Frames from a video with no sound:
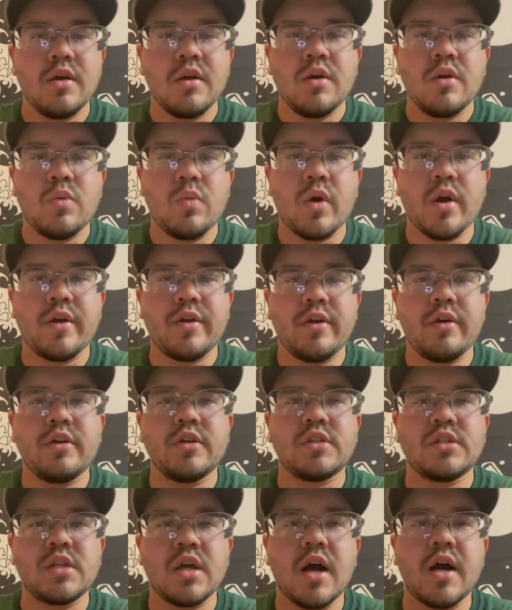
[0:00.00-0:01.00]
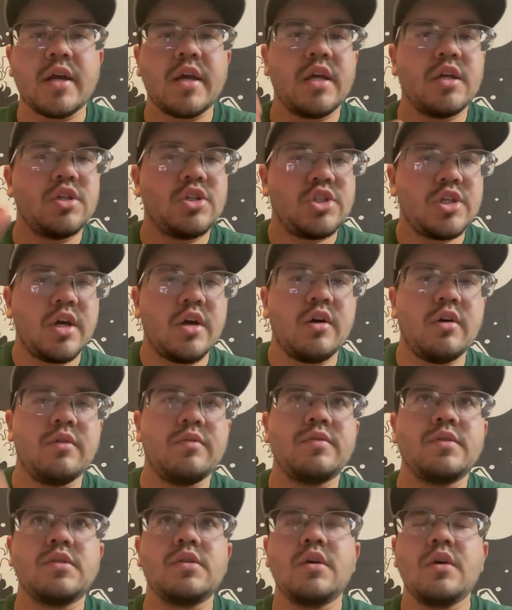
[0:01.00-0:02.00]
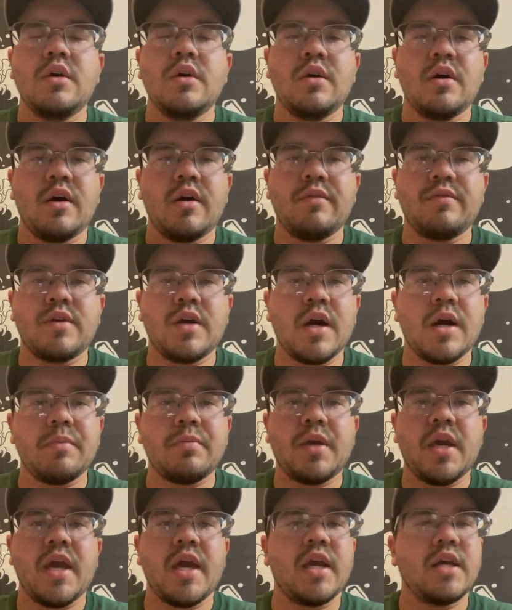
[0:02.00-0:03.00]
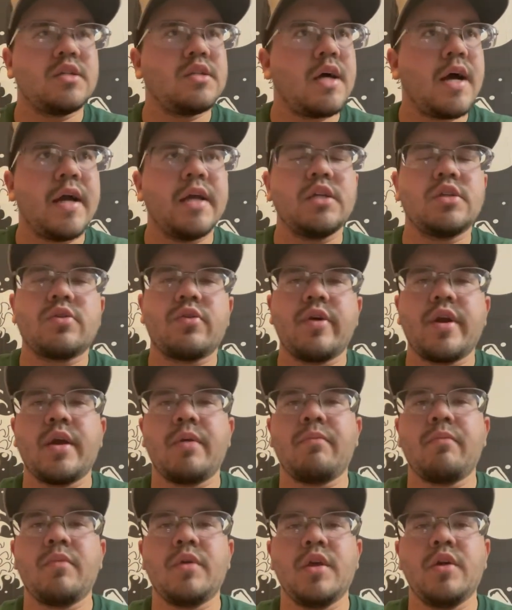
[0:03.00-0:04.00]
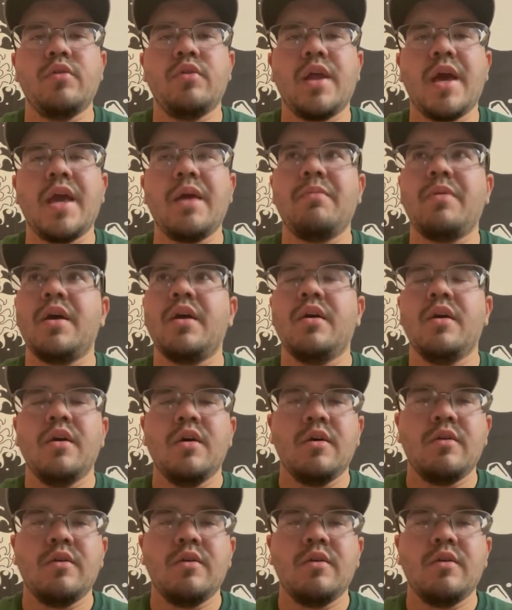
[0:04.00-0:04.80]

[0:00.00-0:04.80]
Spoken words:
where you're stocking shelves of cupcakes, ice cream, you name it,